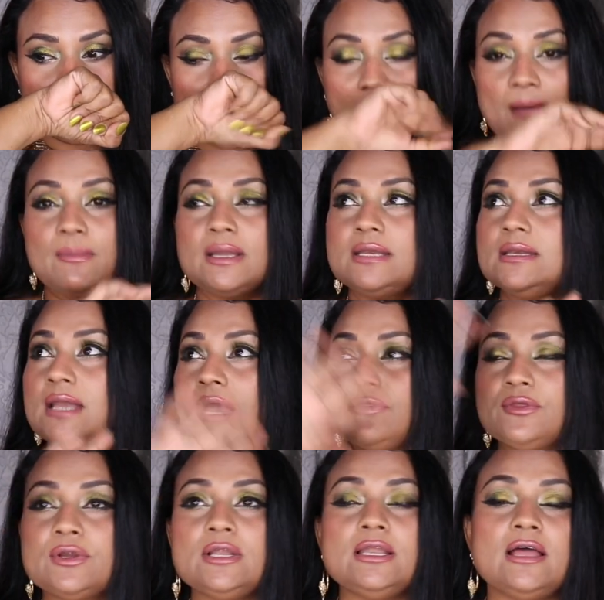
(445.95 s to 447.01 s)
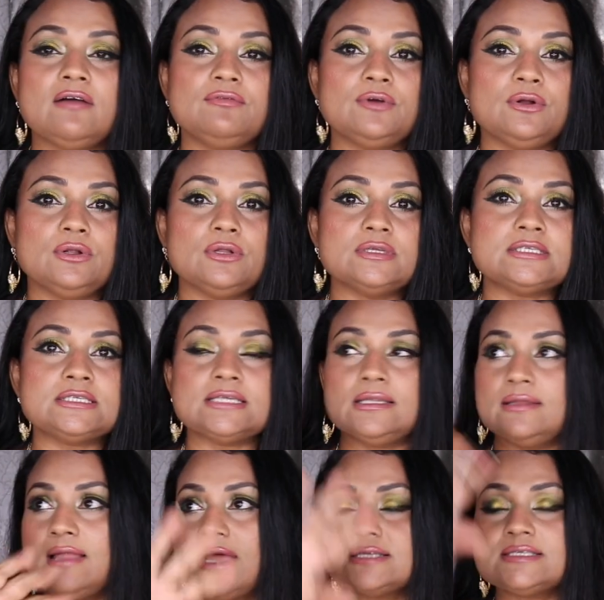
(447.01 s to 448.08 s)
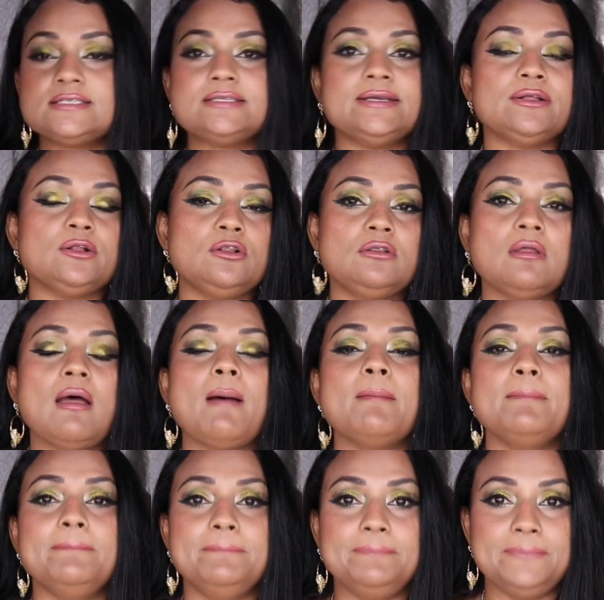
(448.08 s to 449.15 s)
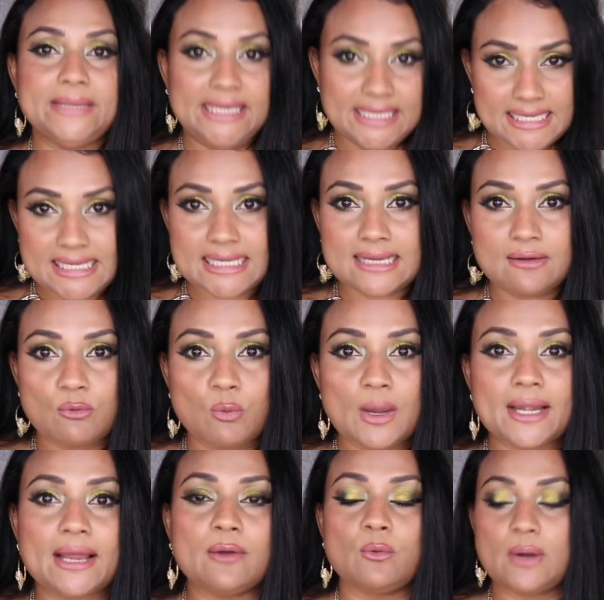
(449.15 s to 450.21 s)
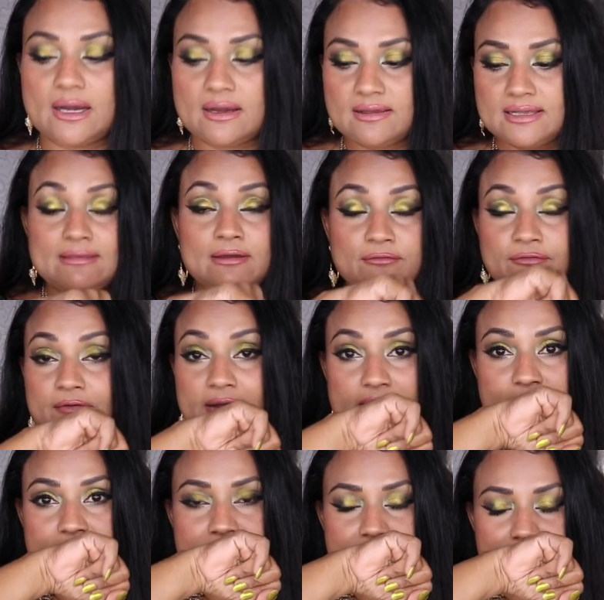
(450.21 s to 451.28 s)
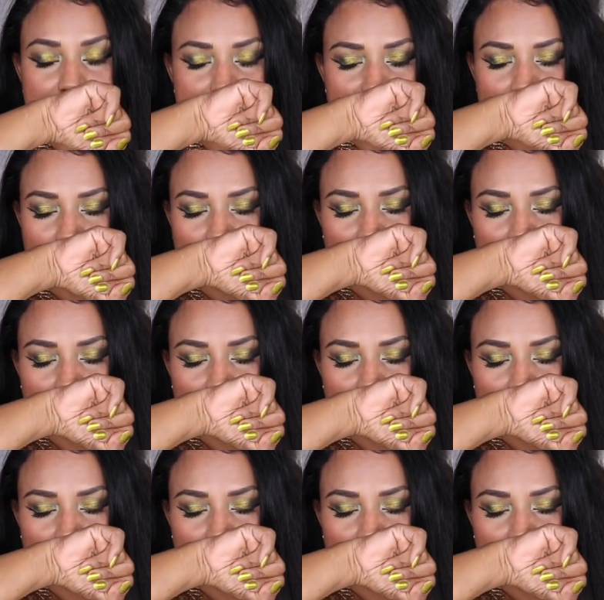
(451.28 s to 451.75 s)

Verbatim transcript: I'm another level celestial being when I wear their fragrances.